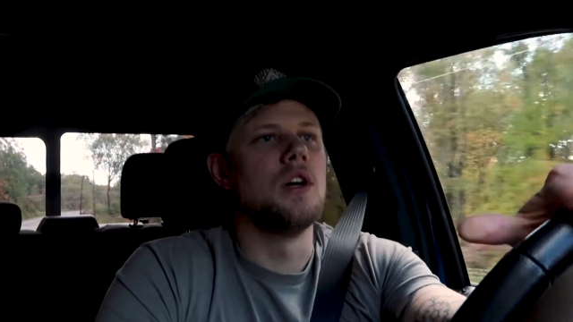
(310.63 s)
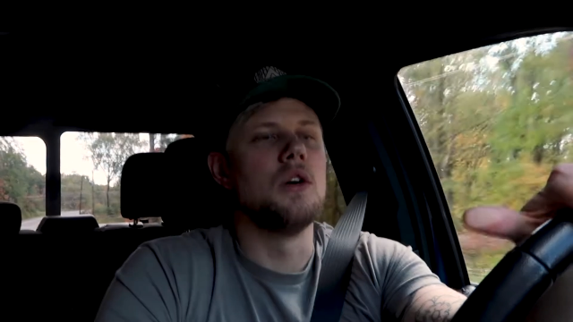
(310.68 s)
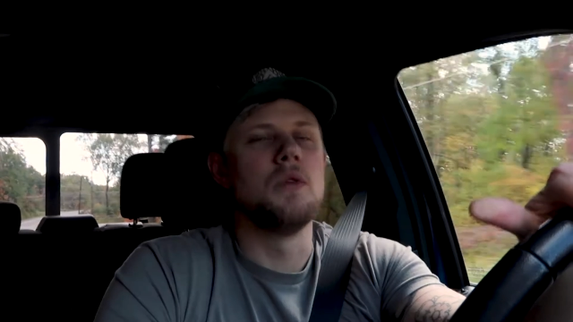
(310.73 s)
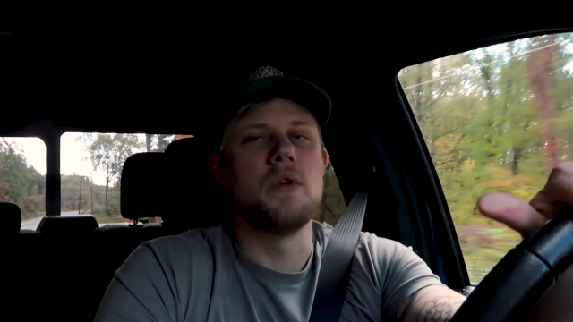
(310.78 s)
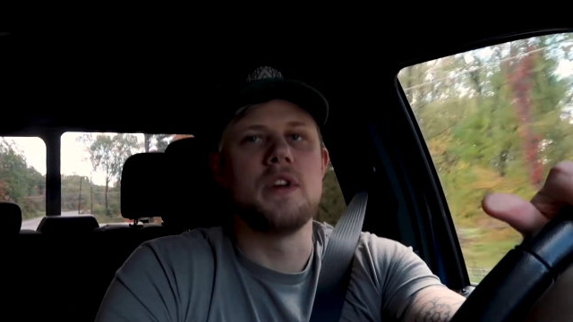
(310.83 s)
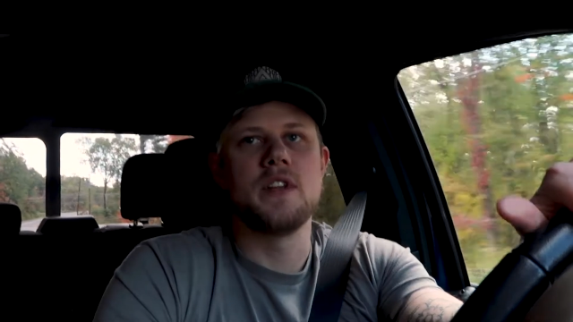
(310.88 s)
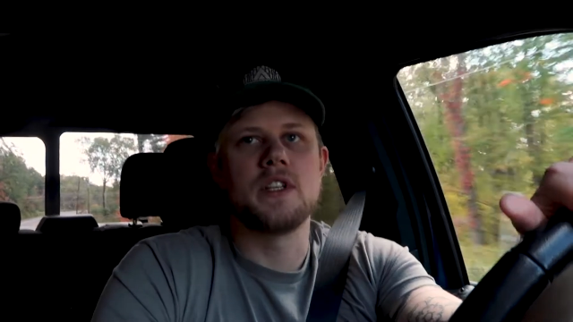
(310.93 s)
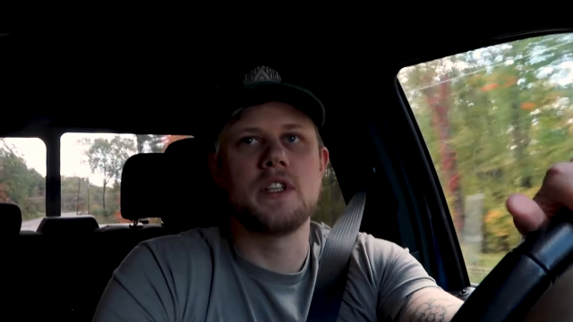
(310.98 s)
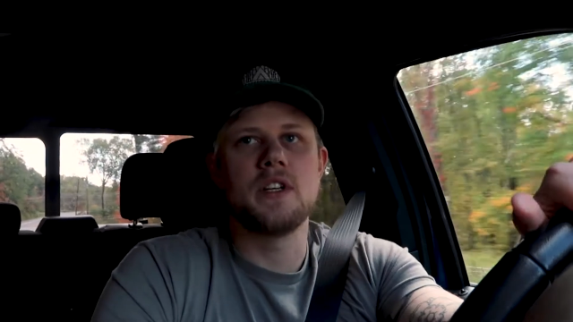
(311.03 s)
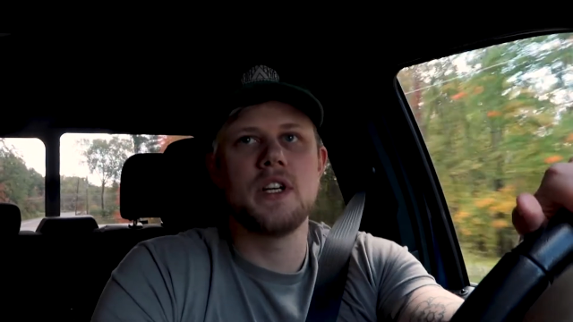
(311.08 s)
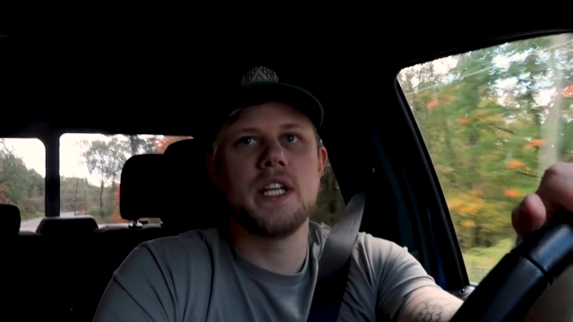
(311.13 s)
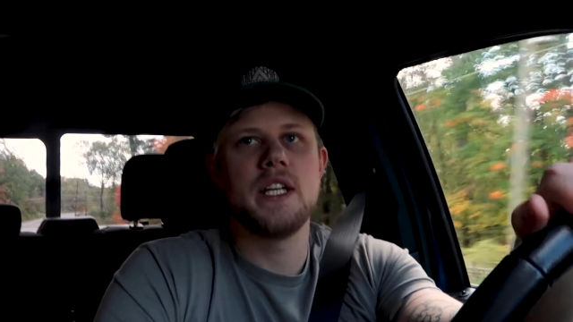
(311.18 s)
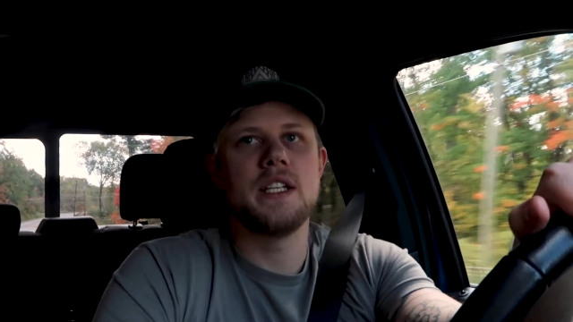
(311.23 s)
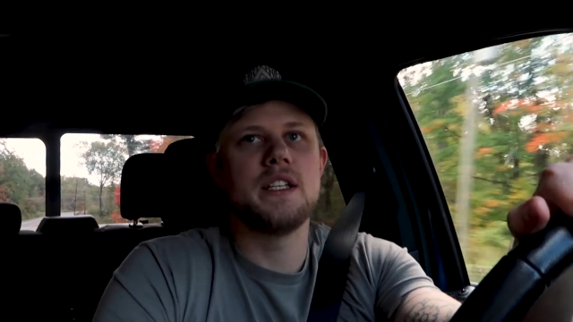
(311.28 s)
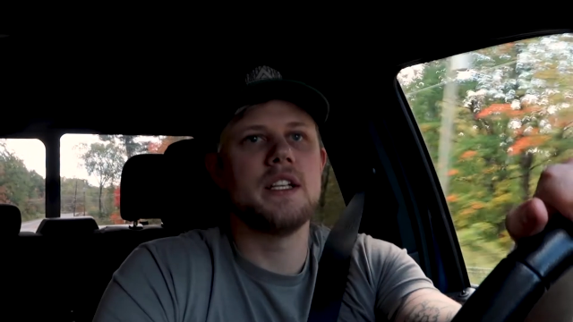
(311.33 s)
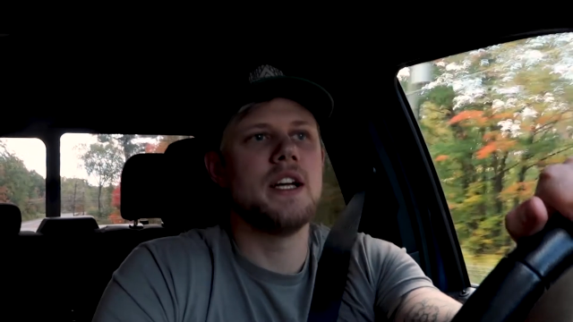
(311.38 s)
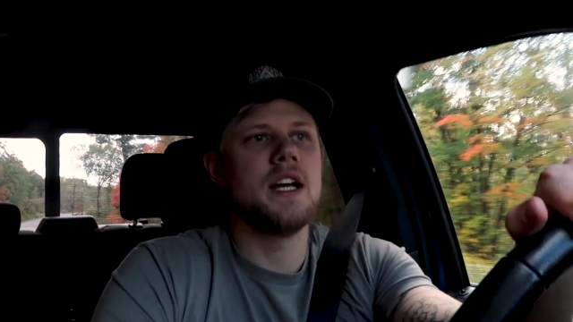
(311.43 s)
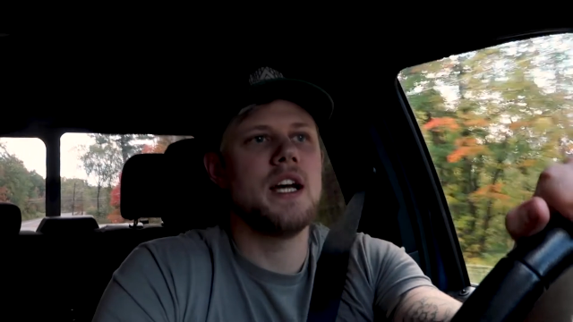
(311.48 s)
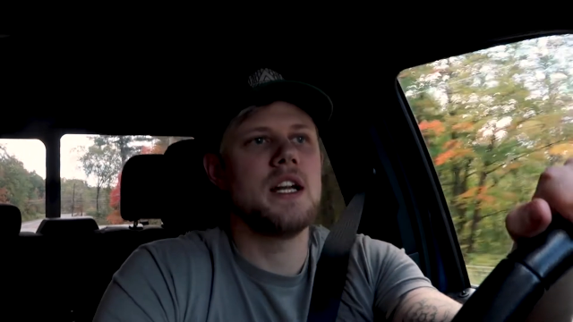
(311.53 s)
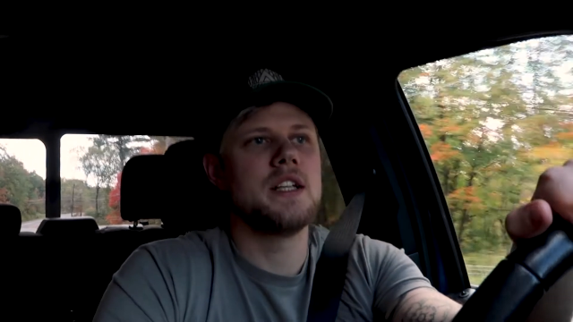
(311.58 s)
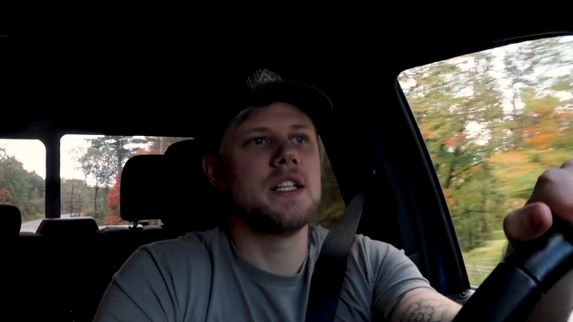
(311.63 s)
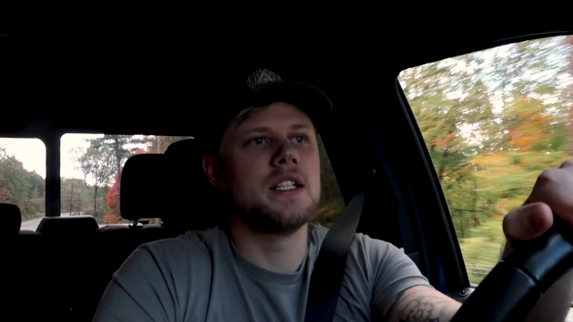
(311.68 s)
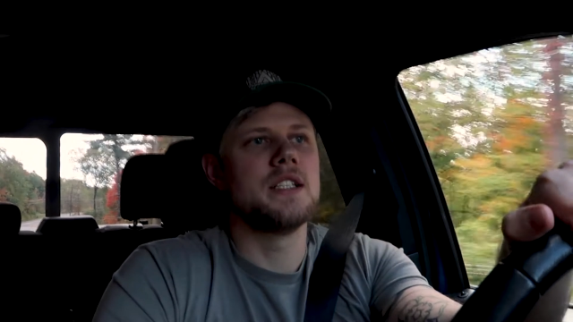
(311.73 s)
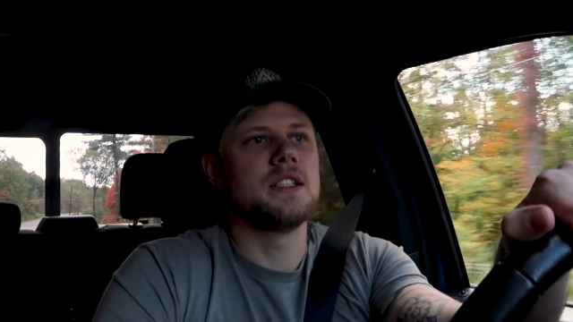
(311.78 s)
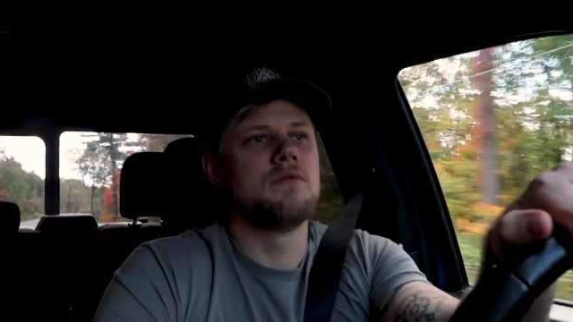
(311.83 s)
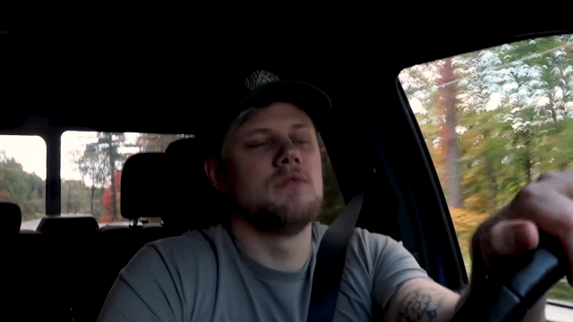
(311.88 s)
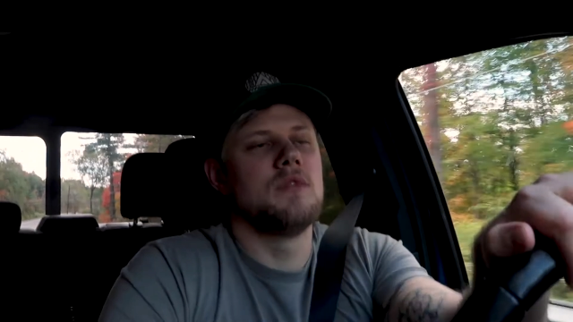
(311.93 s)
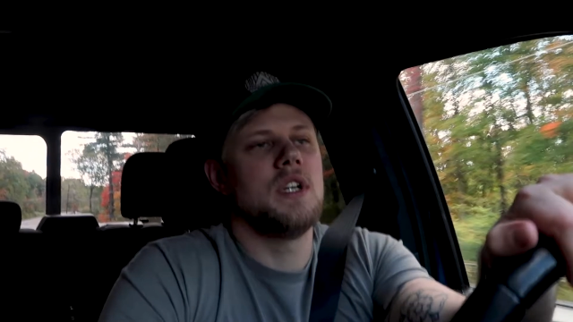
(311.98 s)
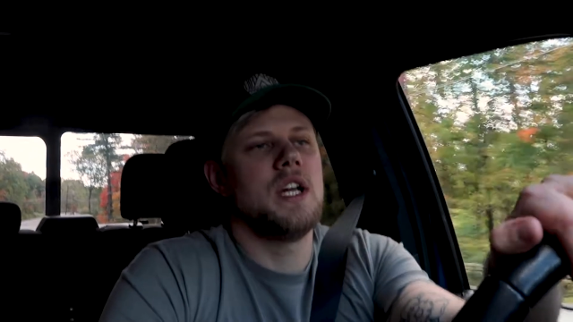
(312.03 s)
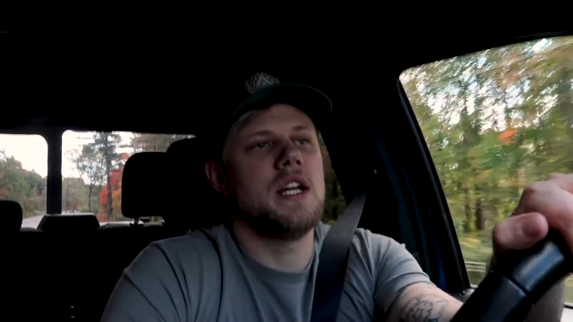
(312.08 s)
well, we've agreed that
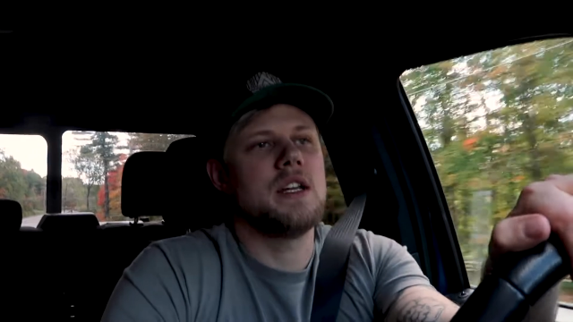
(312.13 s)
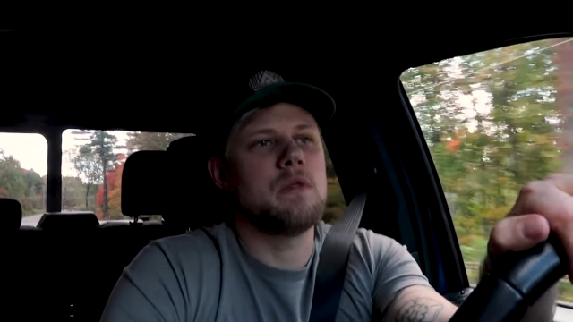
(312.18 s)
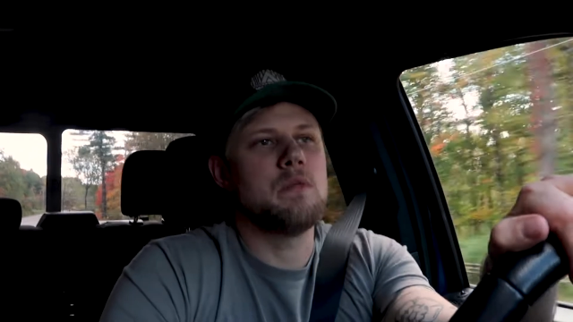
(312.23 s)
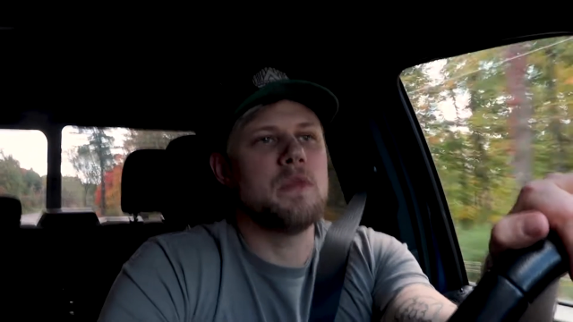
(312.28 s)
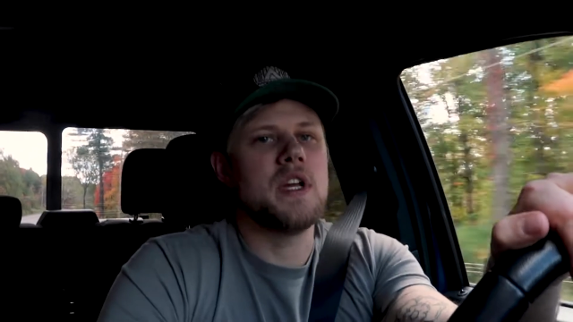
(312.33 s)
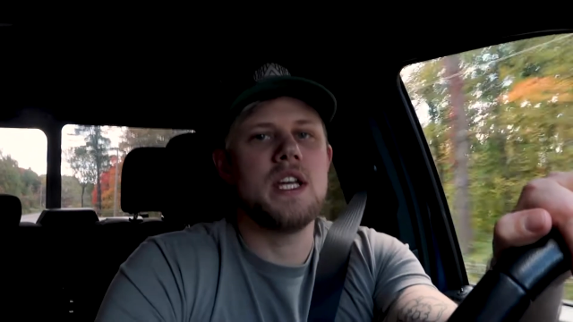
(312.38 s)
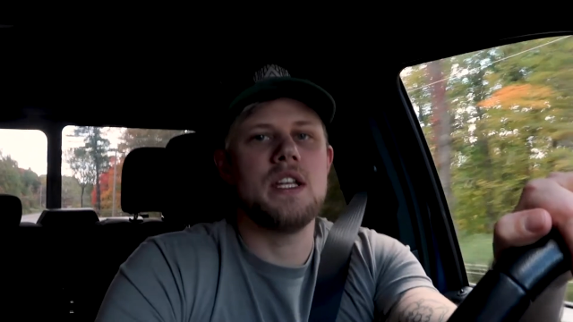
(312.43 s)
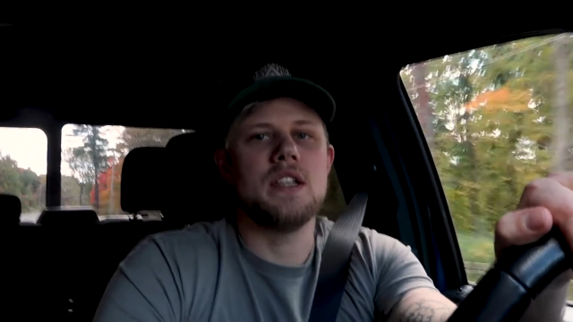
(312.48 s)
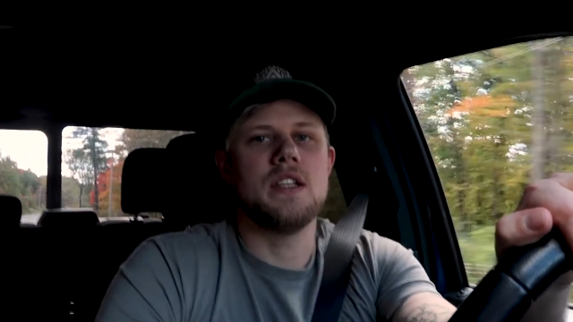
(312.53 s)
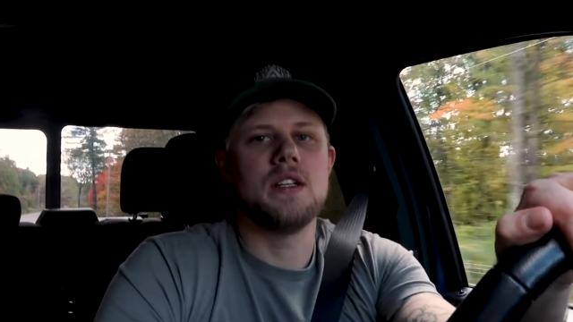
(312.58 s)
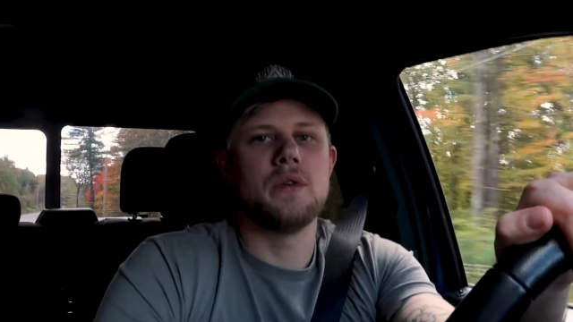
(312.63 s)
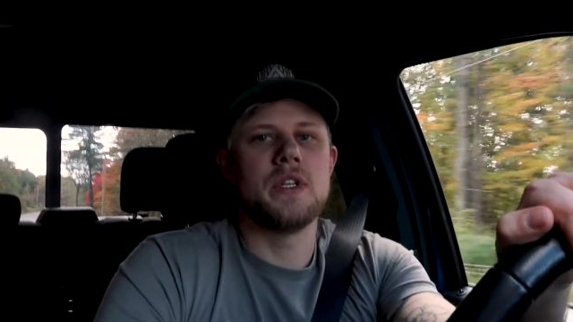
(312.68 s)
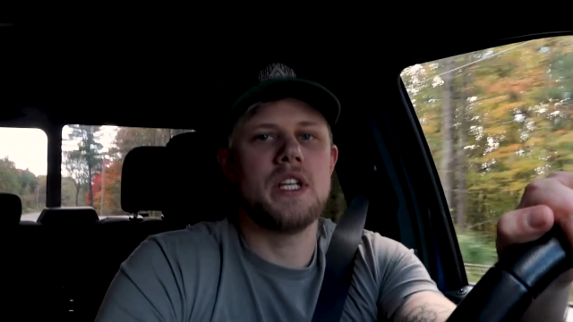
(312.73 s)
any meat that